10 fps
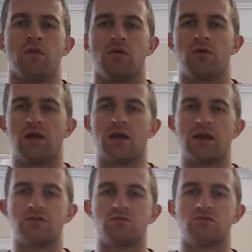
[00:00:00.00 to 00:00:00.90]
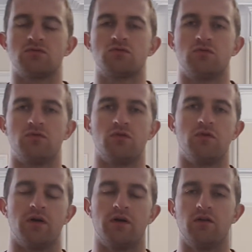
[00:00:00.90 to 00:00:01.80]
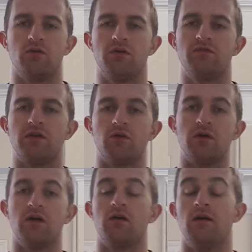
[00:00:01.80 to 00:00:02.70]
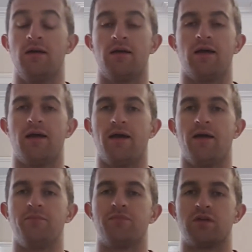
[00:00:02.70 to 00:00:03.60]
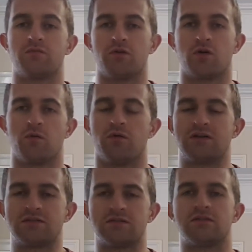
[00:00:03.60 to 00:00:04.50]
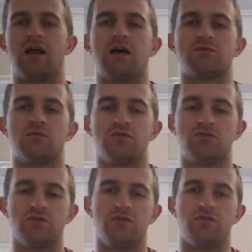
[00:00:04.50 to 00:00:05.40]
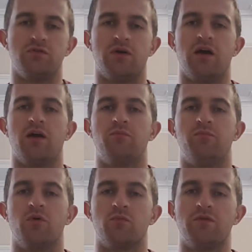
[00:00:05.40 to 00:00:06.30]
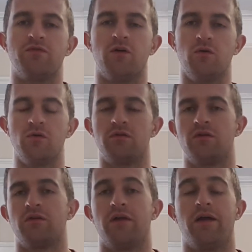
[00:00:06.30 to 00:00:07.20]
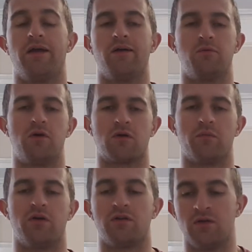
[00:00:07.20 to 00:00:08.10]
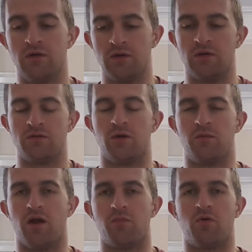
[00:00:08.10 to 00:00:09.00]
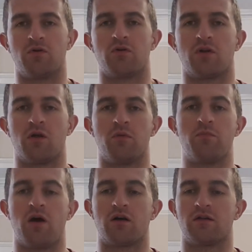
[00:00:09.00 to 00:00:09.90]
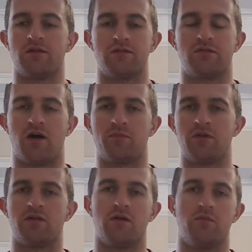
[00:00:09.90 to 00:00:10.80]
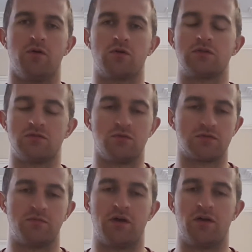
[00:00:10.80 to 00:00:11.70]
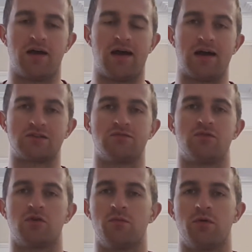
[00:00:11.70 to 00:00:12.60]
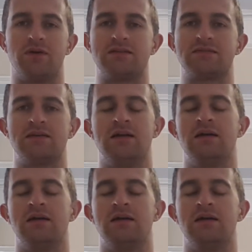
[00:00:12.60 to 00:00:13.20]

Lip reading: Okay guys, so we're just going to do another wee video here. It's been a couple of weeks since the last one due to broke my phone walking about Dublin airport, took it out of my pocket, dropped it and broke it. So it's been out of action for a couple of weeks.